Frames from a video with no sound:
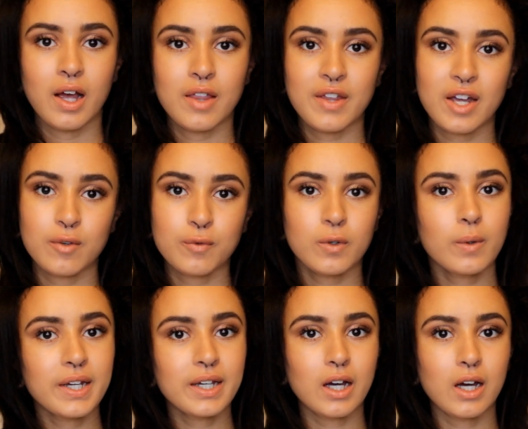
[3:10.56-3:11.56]
Then
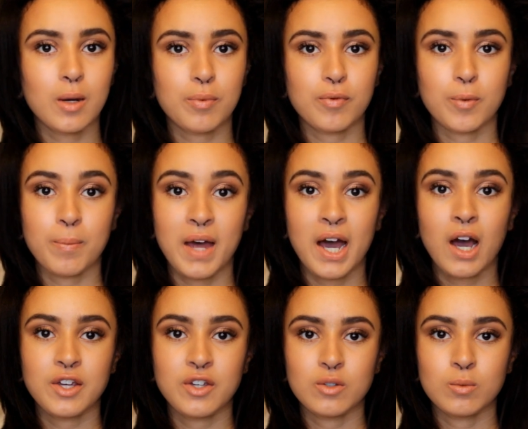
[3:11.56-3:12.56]
following up from that
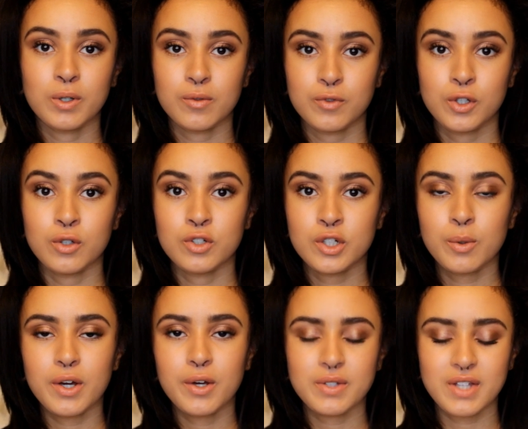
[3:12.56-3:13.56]
I use one of two
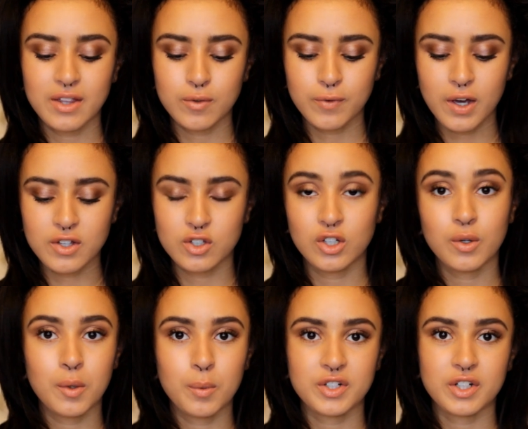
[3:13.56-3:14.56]
duos and the first
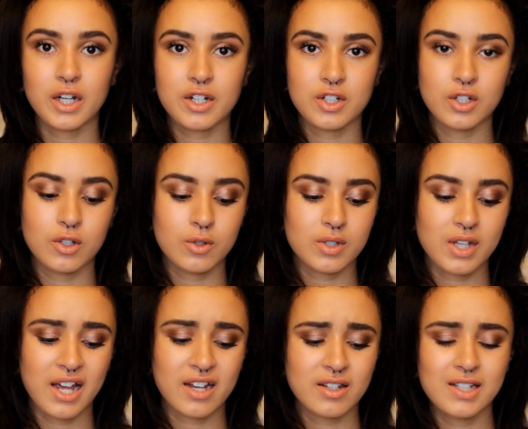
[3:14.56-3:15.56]
duo which I like to use
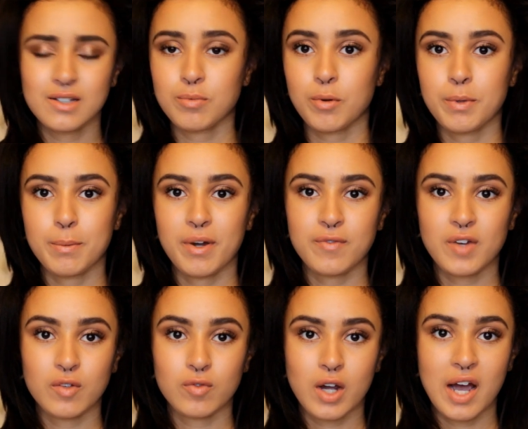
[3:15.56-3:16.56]
and these are probably my
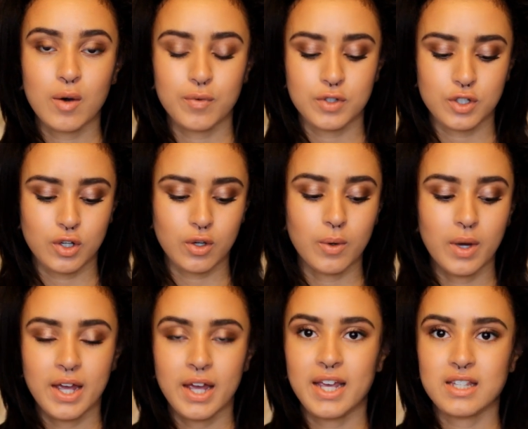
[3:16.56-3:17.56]
favourite out of the two
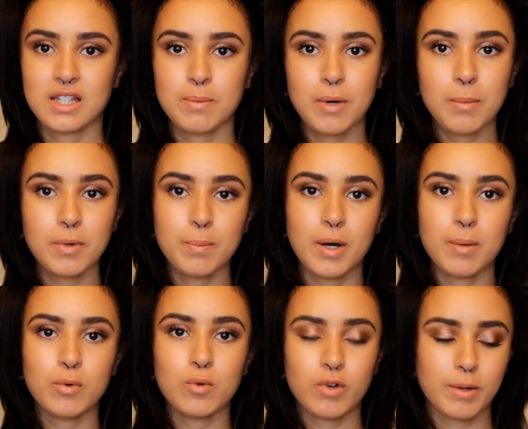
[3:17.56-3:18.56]
is the Bumble &
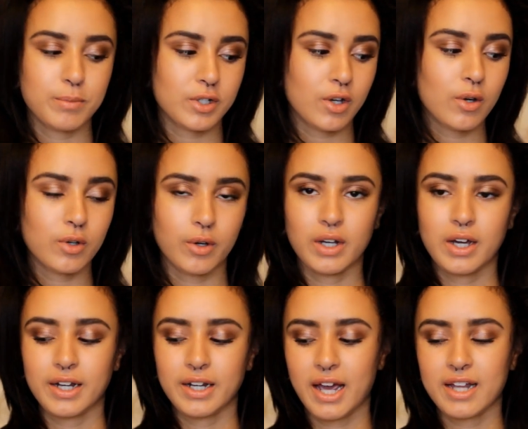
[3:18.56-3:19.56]
Bumble Creme de Coco
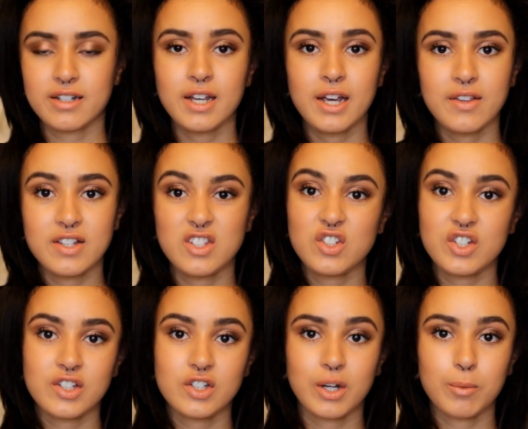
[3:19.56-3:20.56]
line and this is
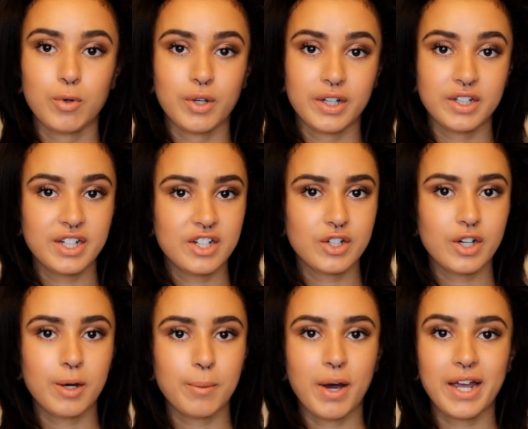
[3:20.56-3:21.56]
just a shampoo and
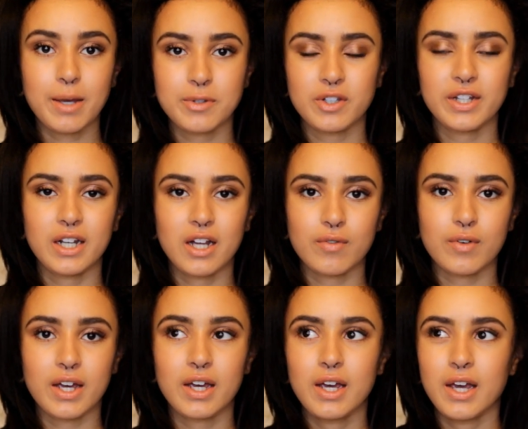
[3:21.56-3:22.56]
conditioner but I absolutely love it.